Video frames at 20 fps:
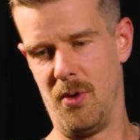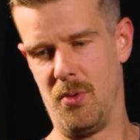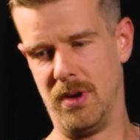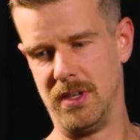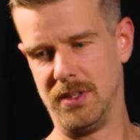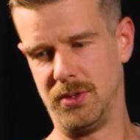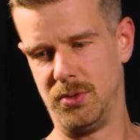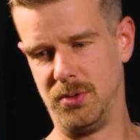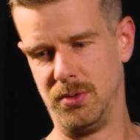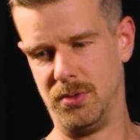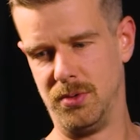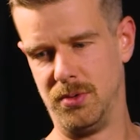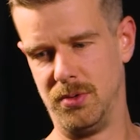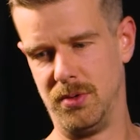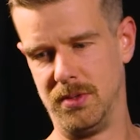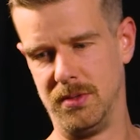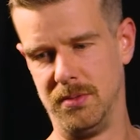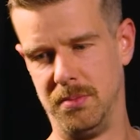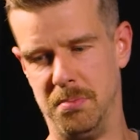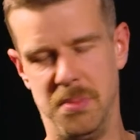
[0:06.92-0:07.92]
went
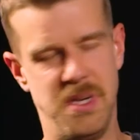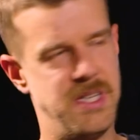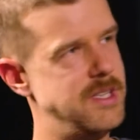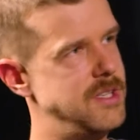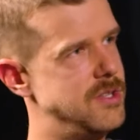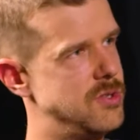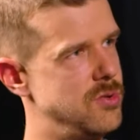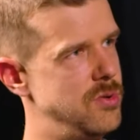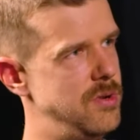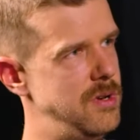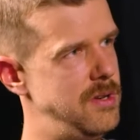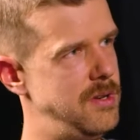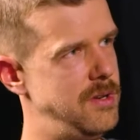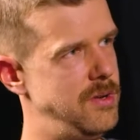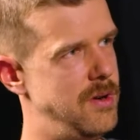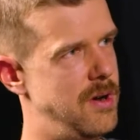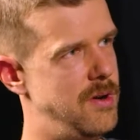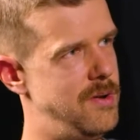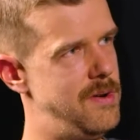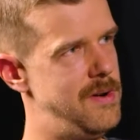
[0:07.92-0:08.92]
to business school,
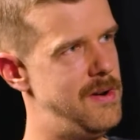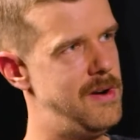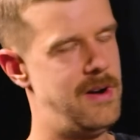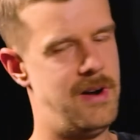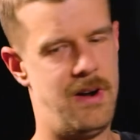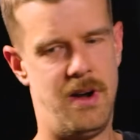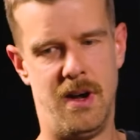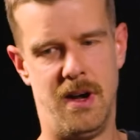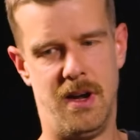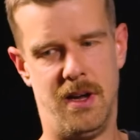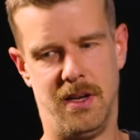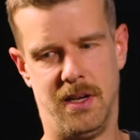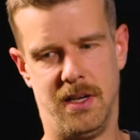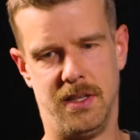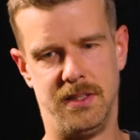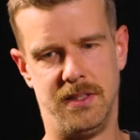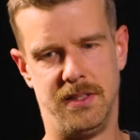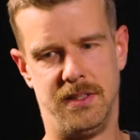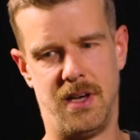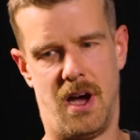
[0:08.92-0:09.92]

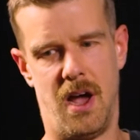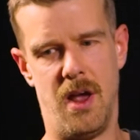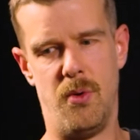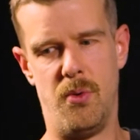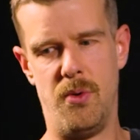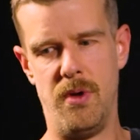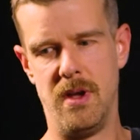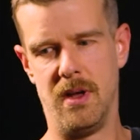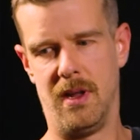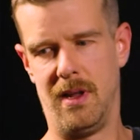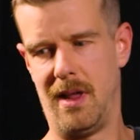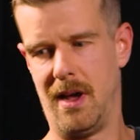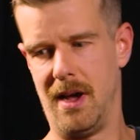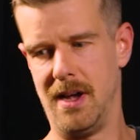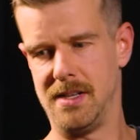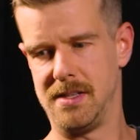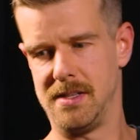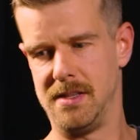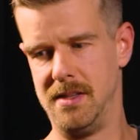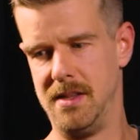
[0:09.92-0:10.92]
and I
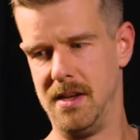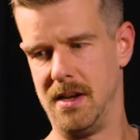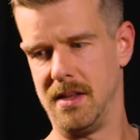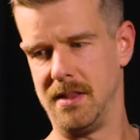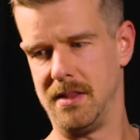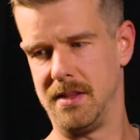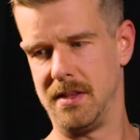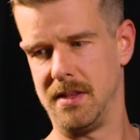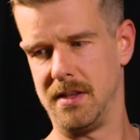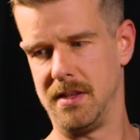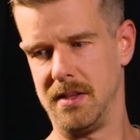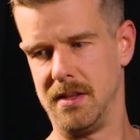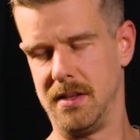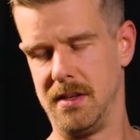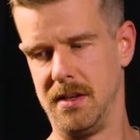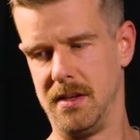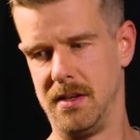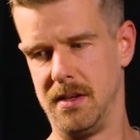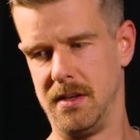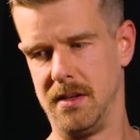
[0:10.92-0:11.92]
realized that
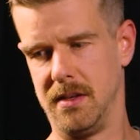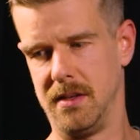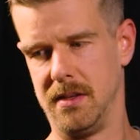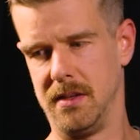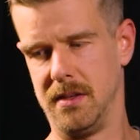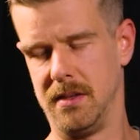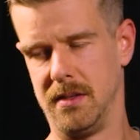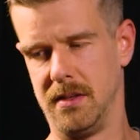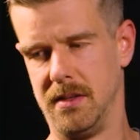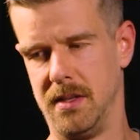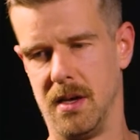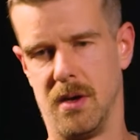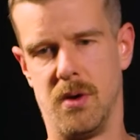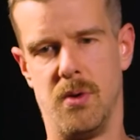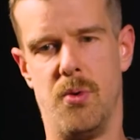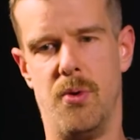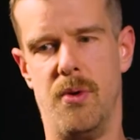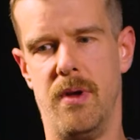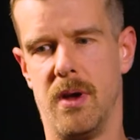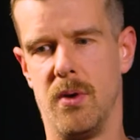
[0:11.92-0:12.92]
the
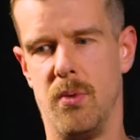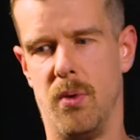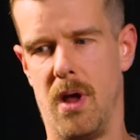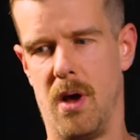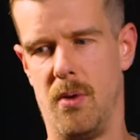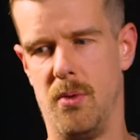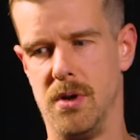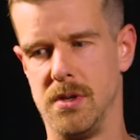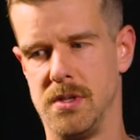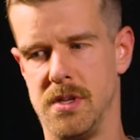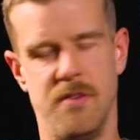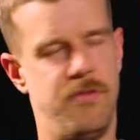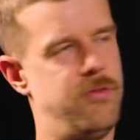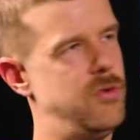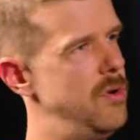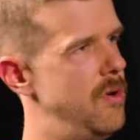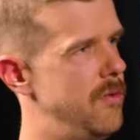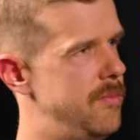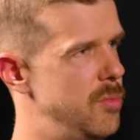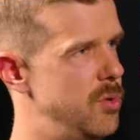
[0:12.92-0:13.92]
curricula was
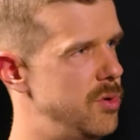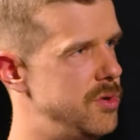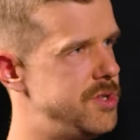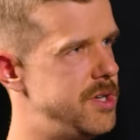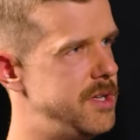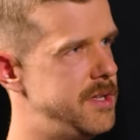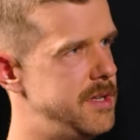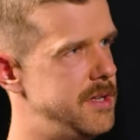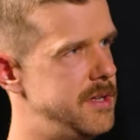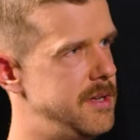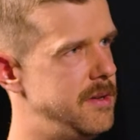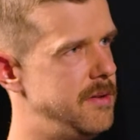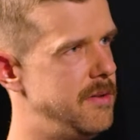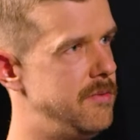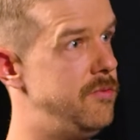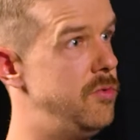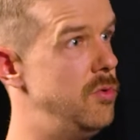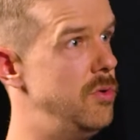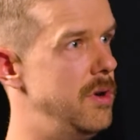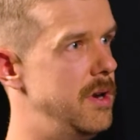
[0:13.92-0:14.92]
full of bullshit.
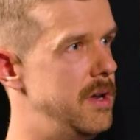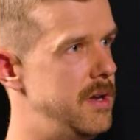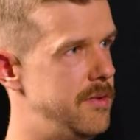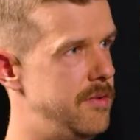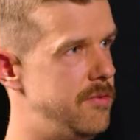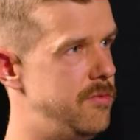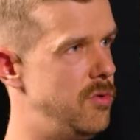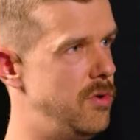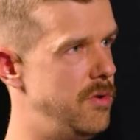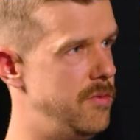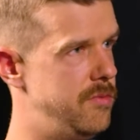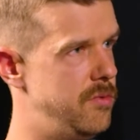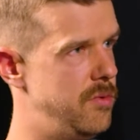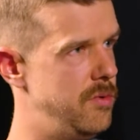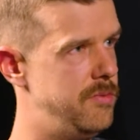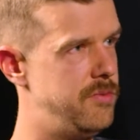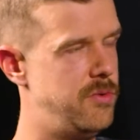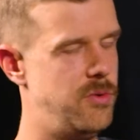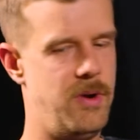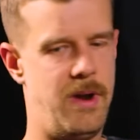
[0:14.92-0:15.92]
Full.
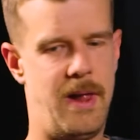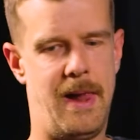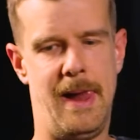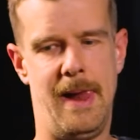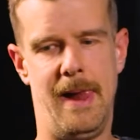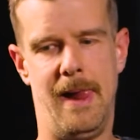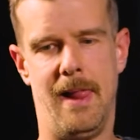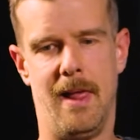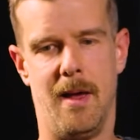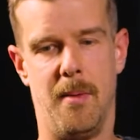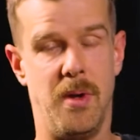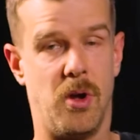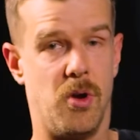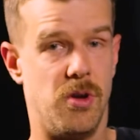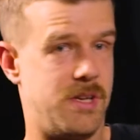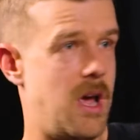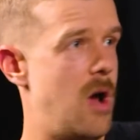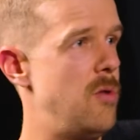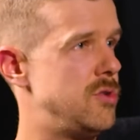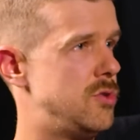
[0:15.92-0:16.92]

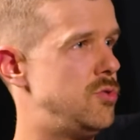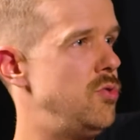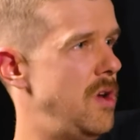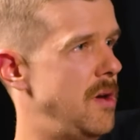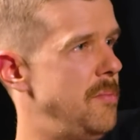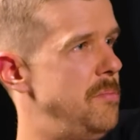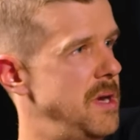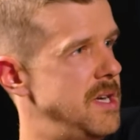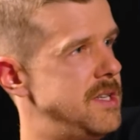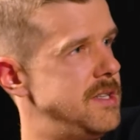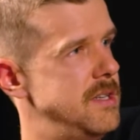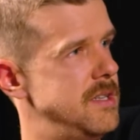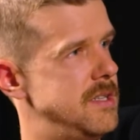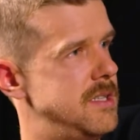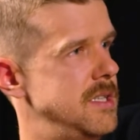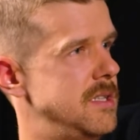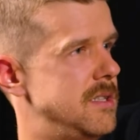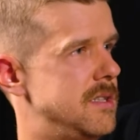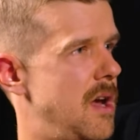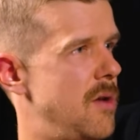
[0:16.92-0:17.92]
Because I was doing
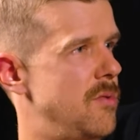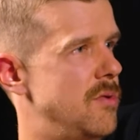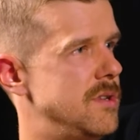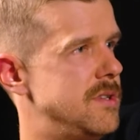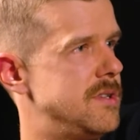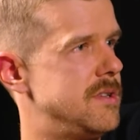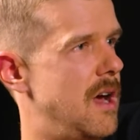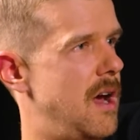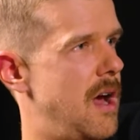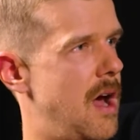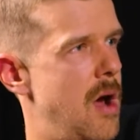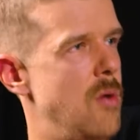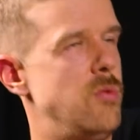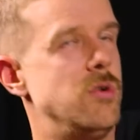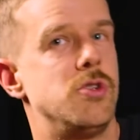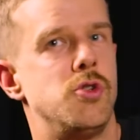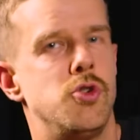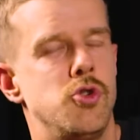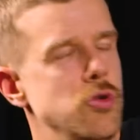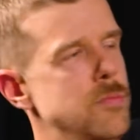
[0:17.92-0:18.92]
businesses, I
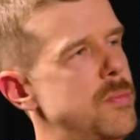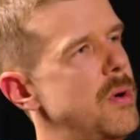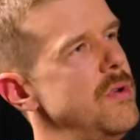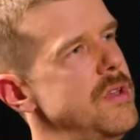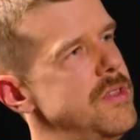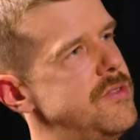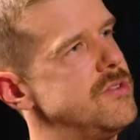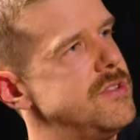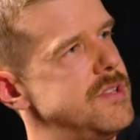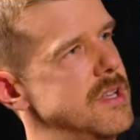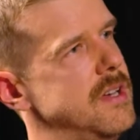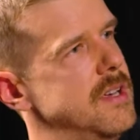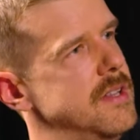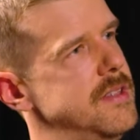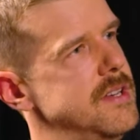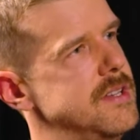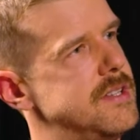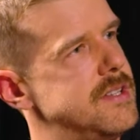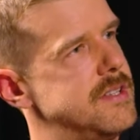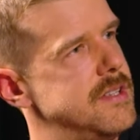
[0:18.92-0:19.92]
was super interested in
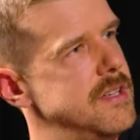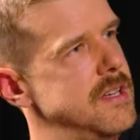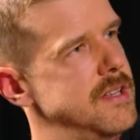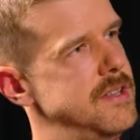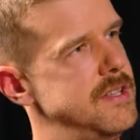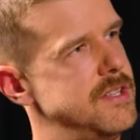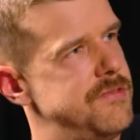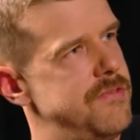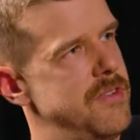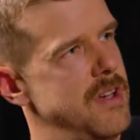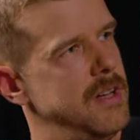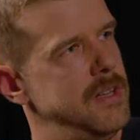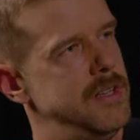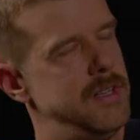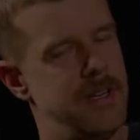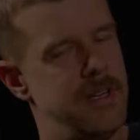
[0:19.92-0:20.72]
this field.